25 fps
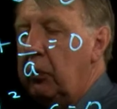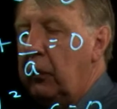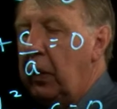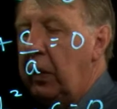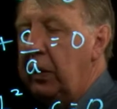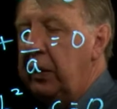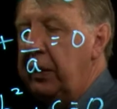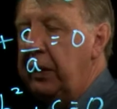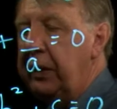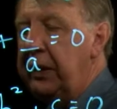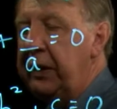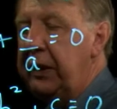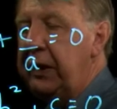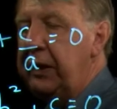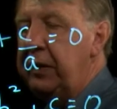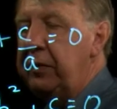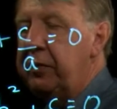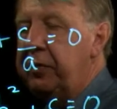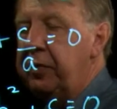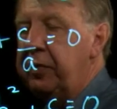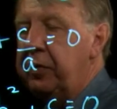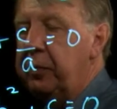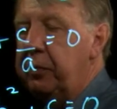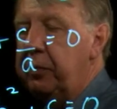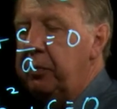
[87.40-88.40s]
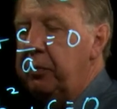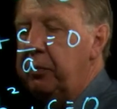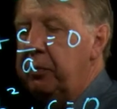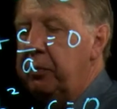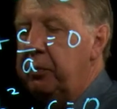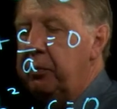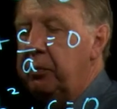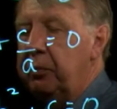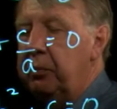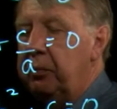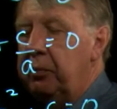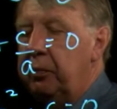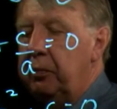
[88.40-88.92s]
Leave
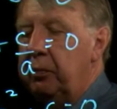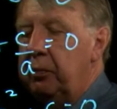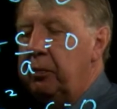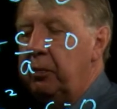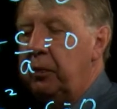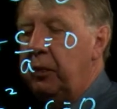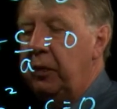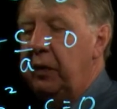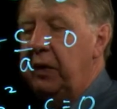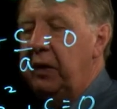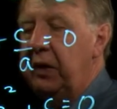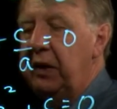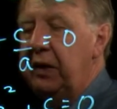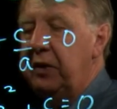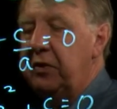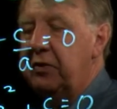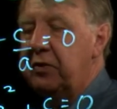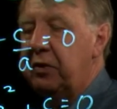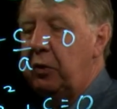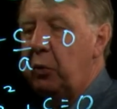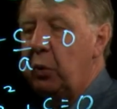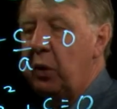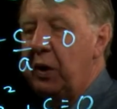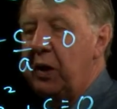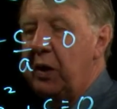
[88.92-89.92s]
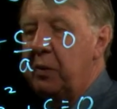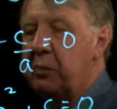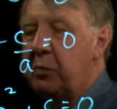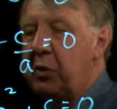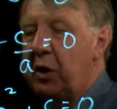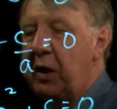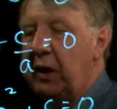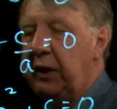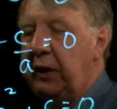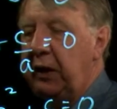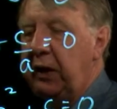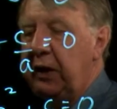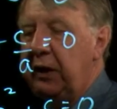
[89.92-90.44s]
the square
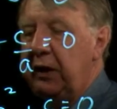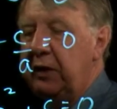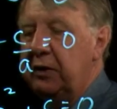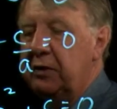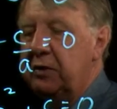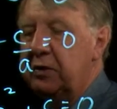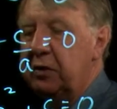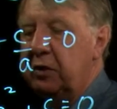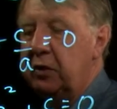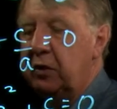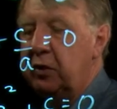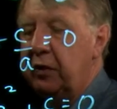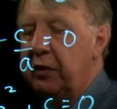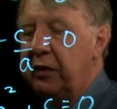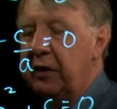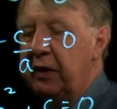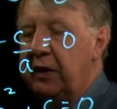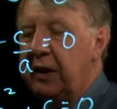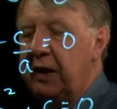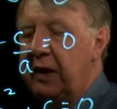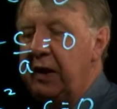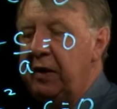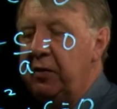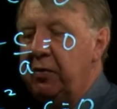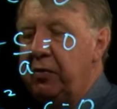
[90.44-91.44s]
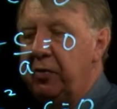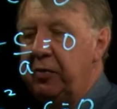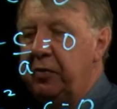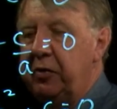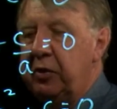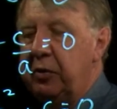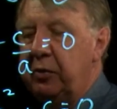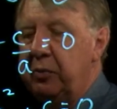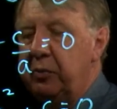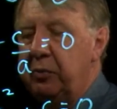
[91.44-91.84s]
bracket on the left